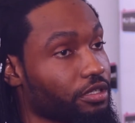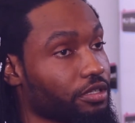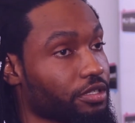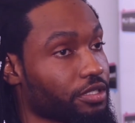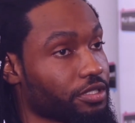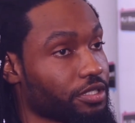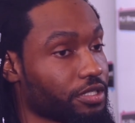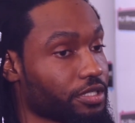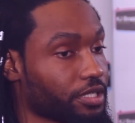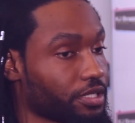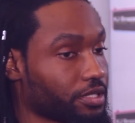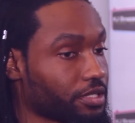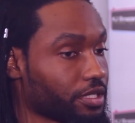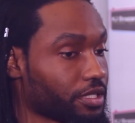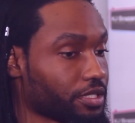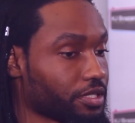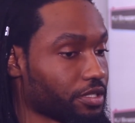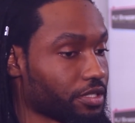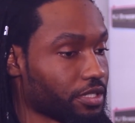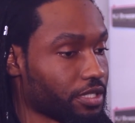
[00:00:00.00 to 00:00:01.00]
The
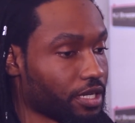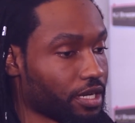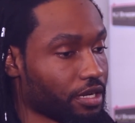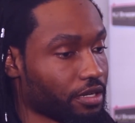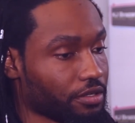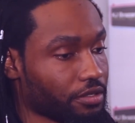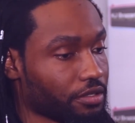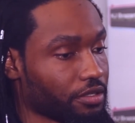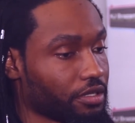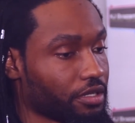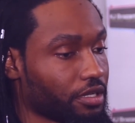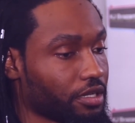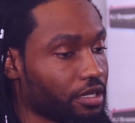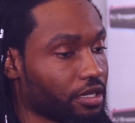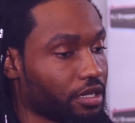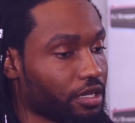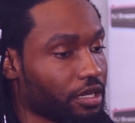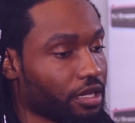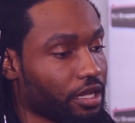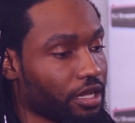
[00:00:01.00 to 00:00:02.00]
statistics are dire,
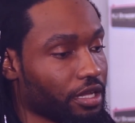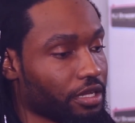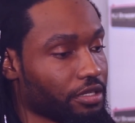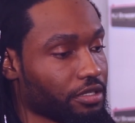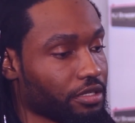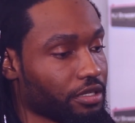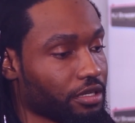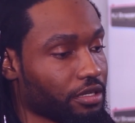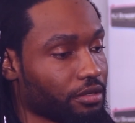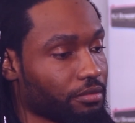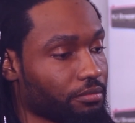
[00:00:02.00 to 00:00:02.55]
and